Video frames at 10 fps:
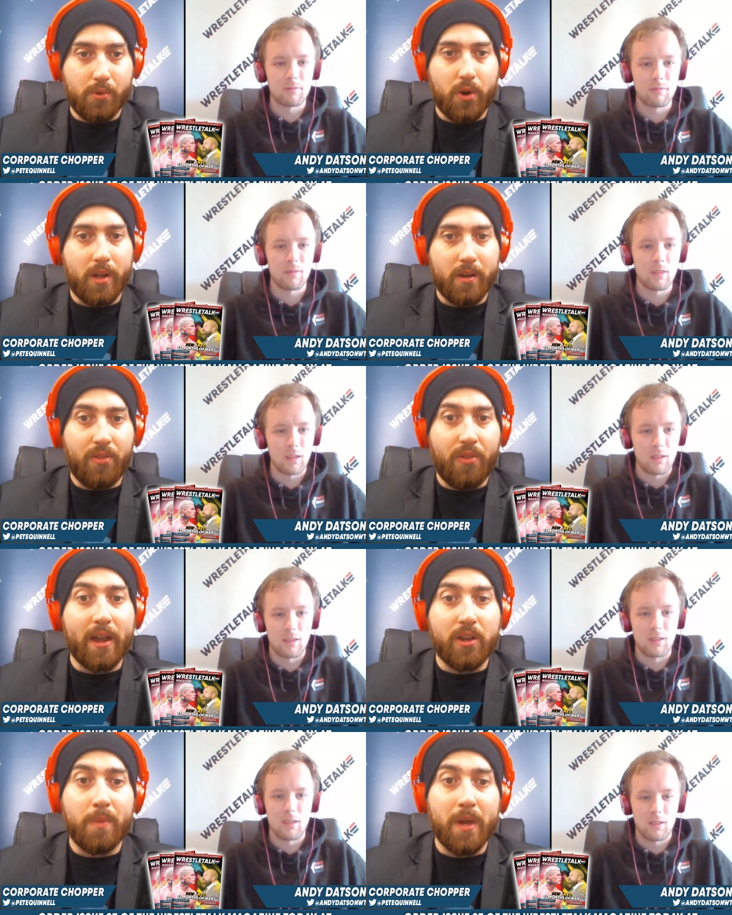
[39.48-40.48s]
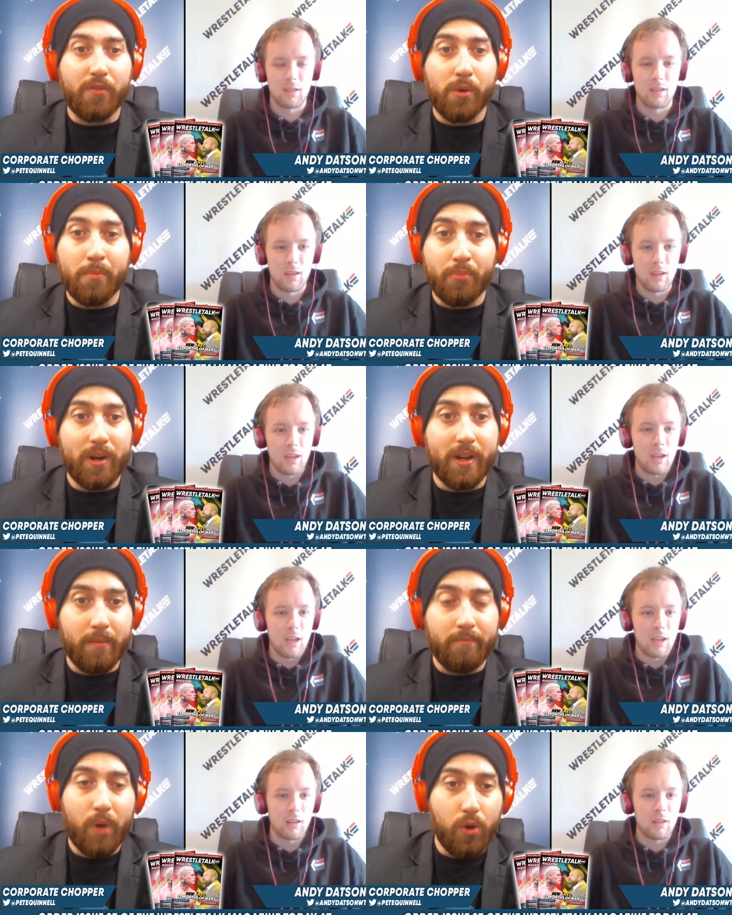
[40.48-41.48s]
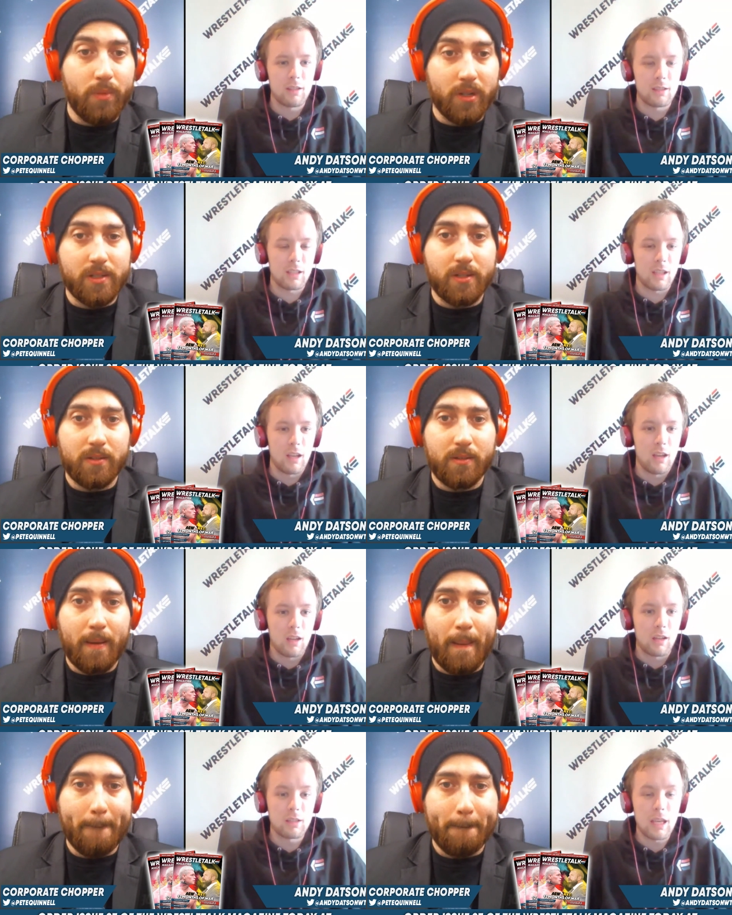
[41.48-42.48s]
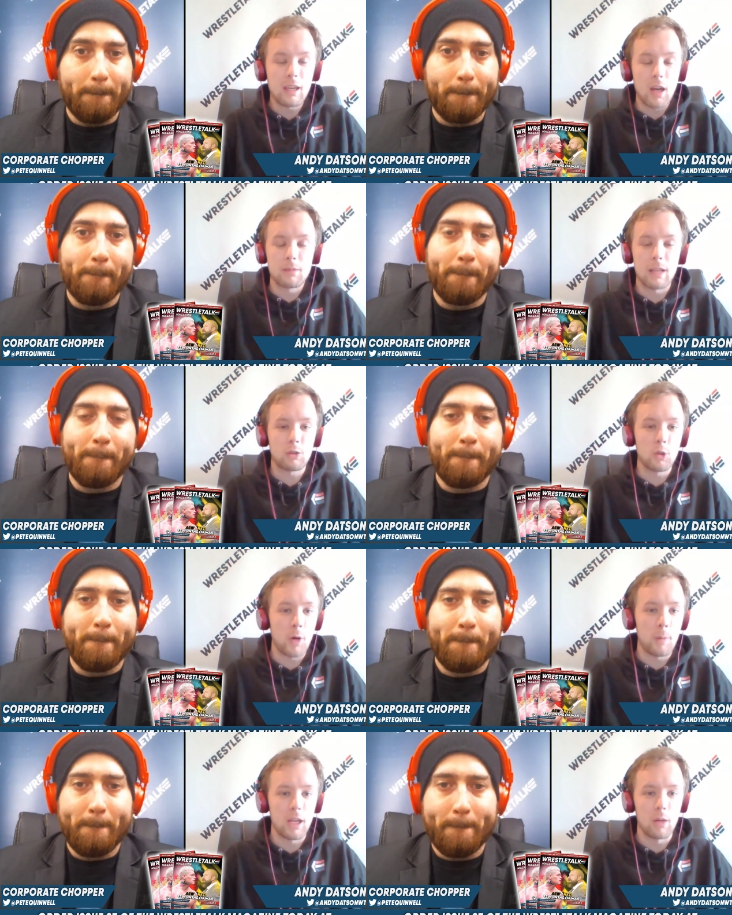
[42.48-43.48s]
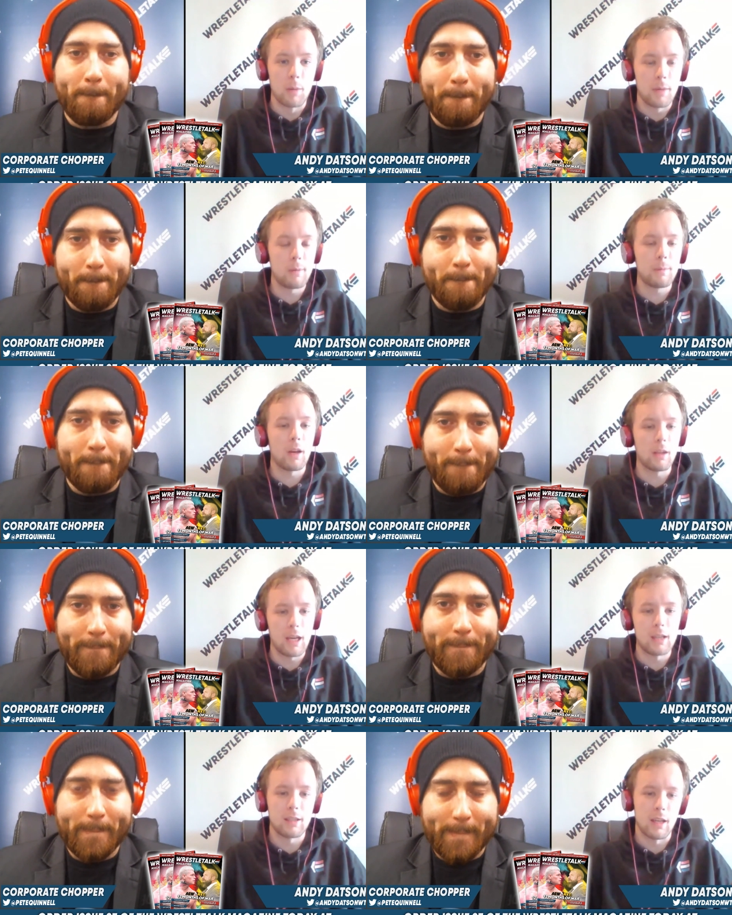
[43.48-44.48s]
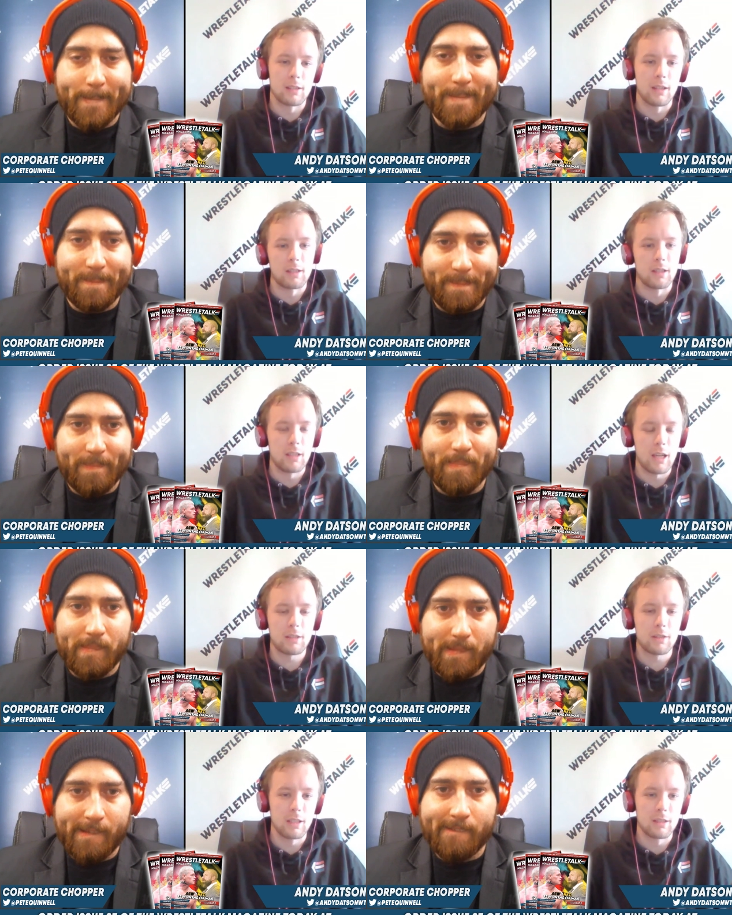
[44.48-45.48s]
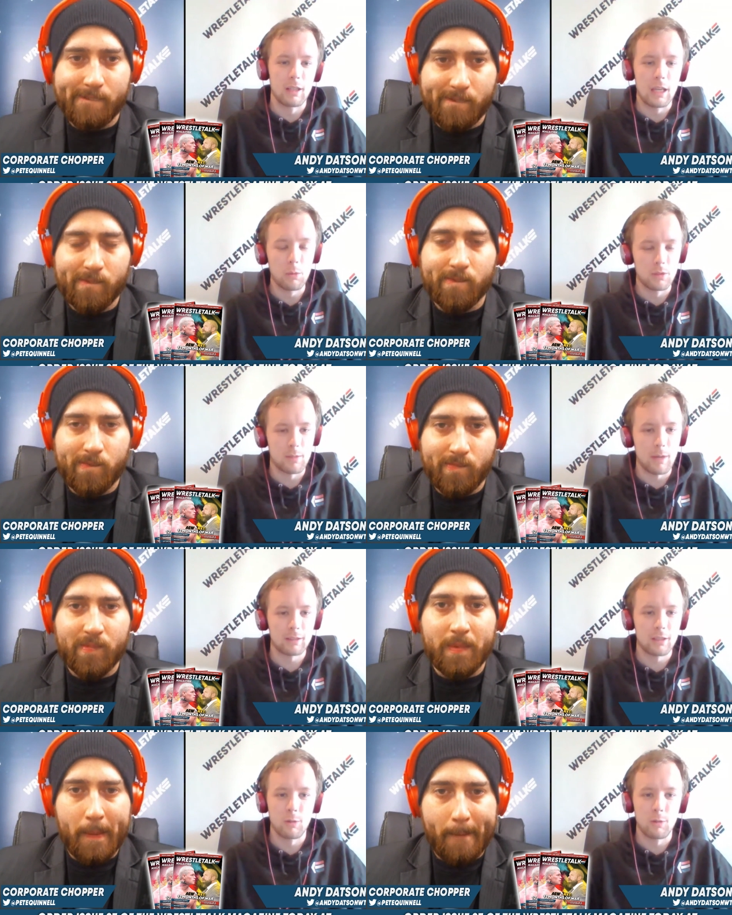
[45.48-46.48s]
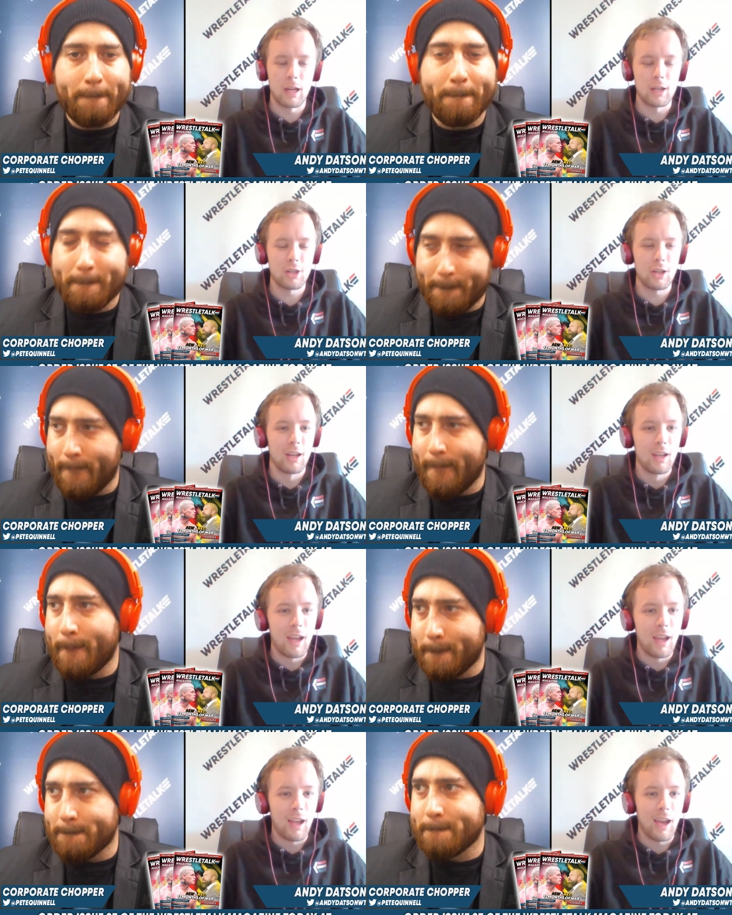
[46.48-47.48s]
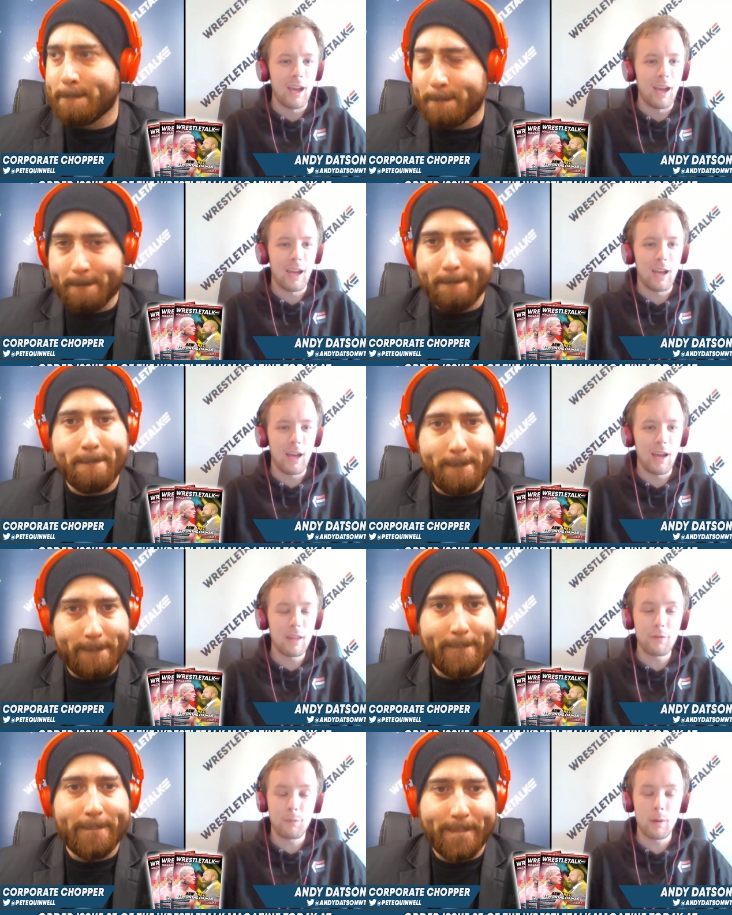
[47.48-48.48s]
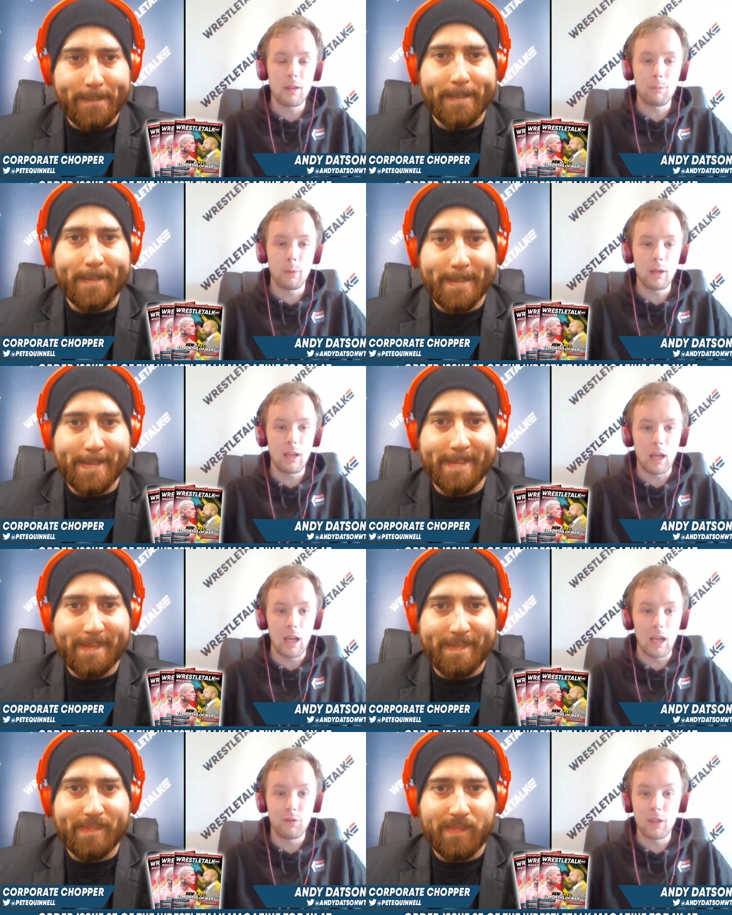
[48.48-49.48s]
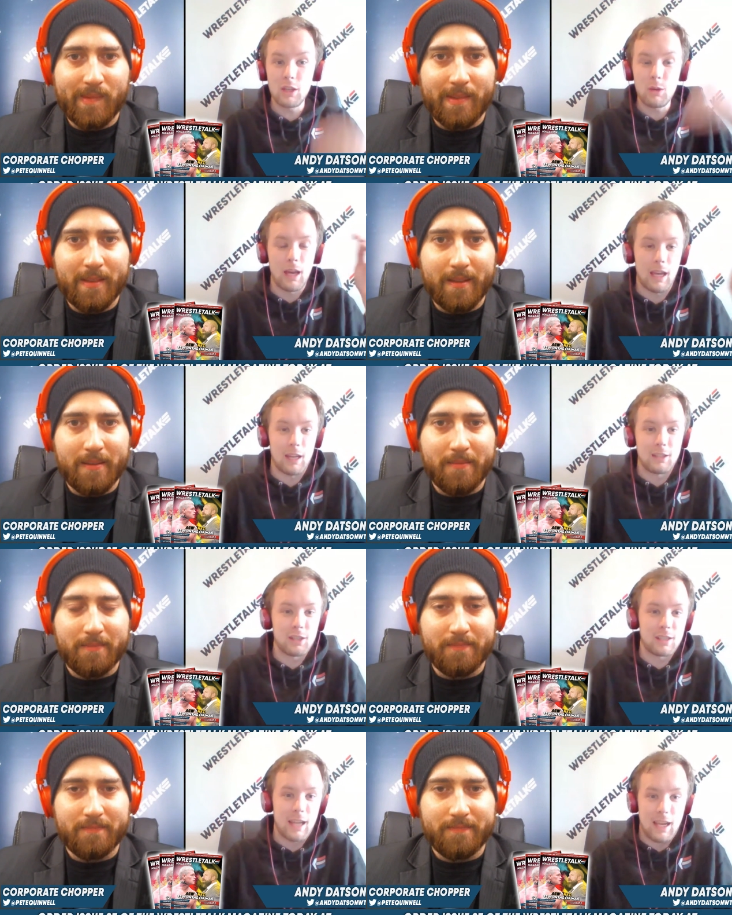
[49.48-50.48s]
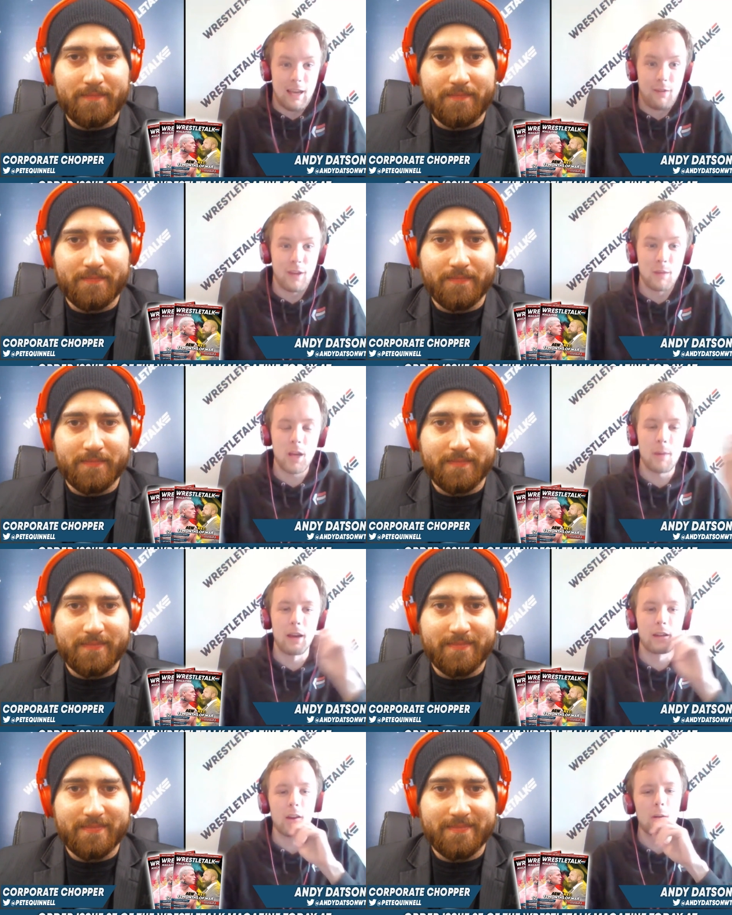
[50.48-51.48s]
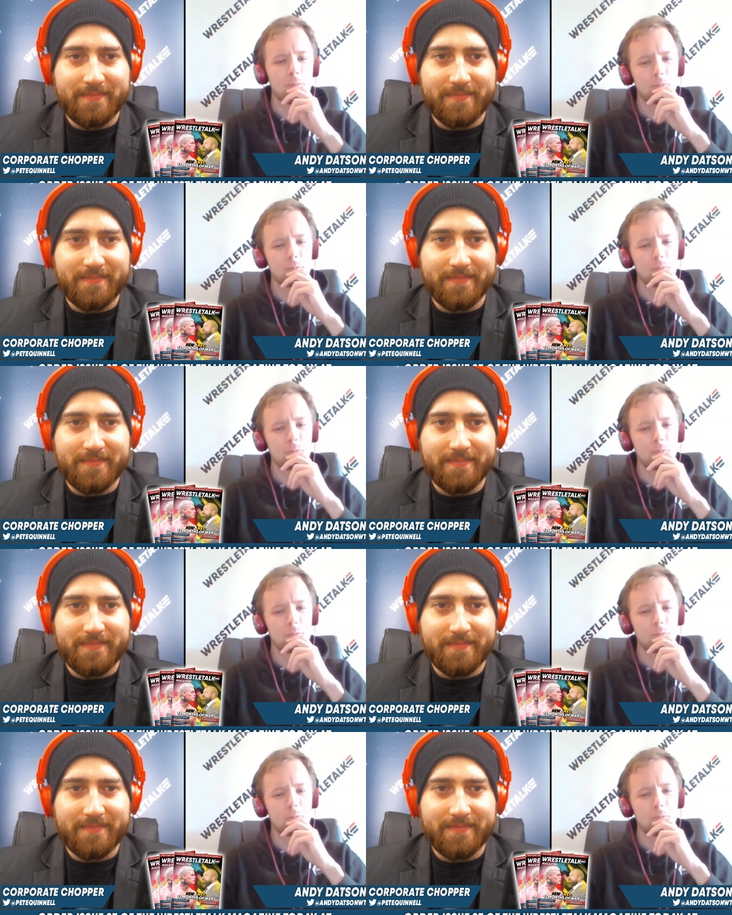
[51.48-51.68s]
Speaker 1: product,
Speaker 2: that could make for a brilliant moment. Because he comes out to a pop anyway. People be going yes, yes, yes, yes, yes, because he's the he was the SmackDown general manager. And then, but but if then you had just have him come out and go,